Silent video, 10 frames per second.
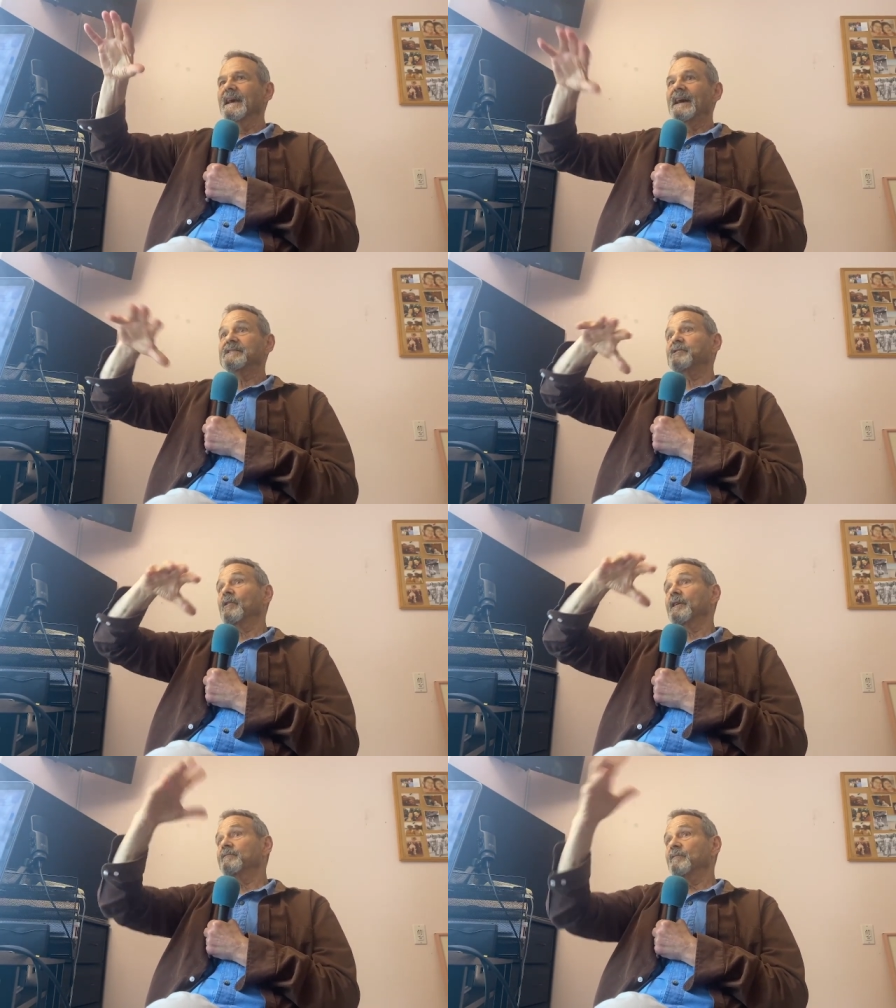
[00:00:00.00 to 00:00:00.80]
I
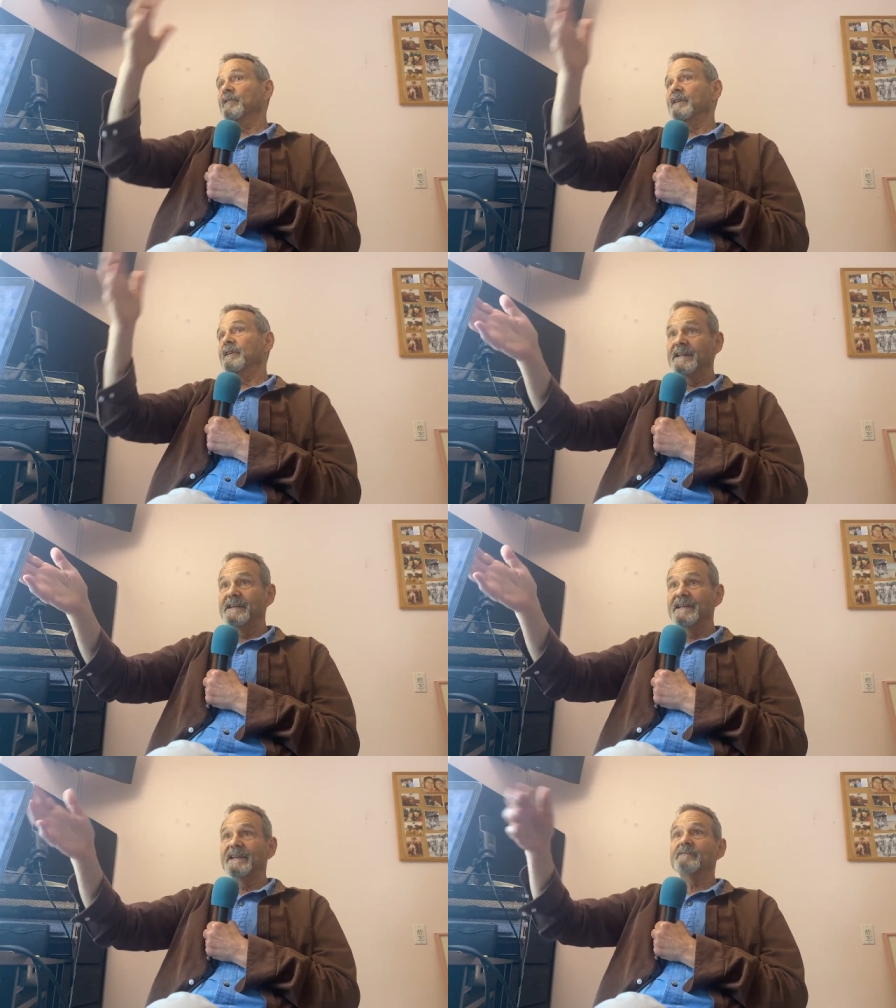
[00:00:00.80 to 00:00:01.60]
started
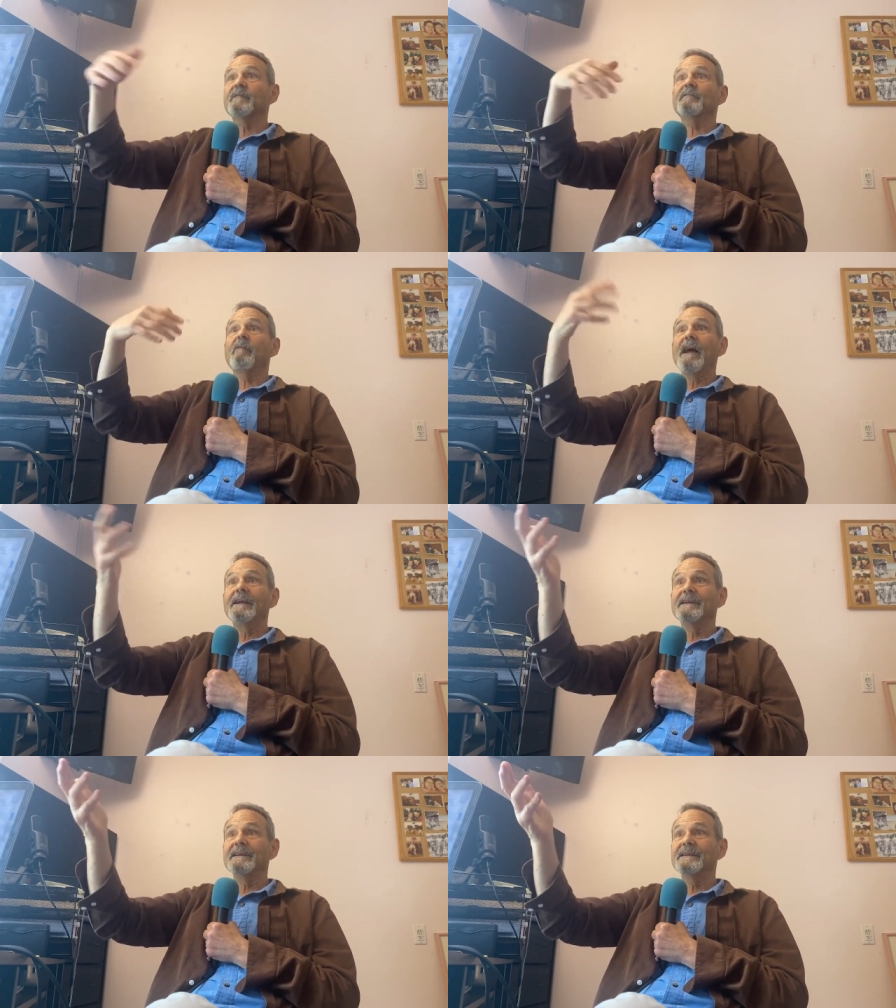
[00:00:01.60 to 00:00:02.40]
re-editing,
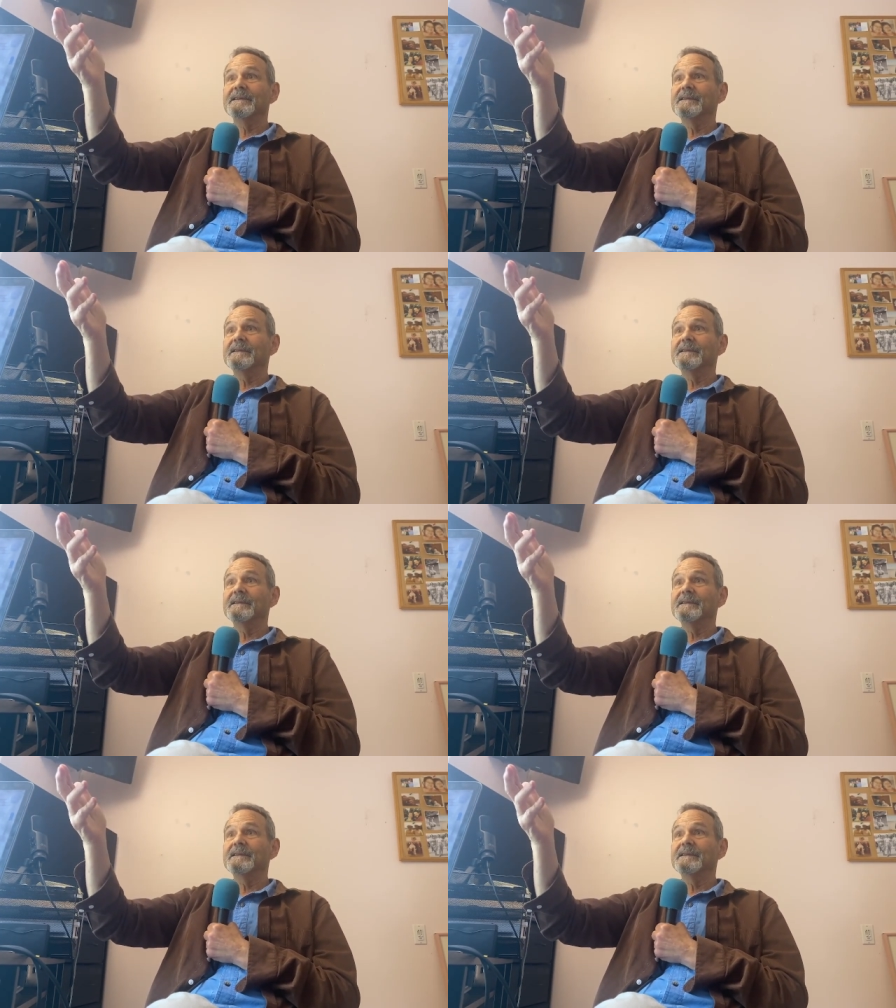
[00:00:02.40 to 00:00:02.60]
rewriting,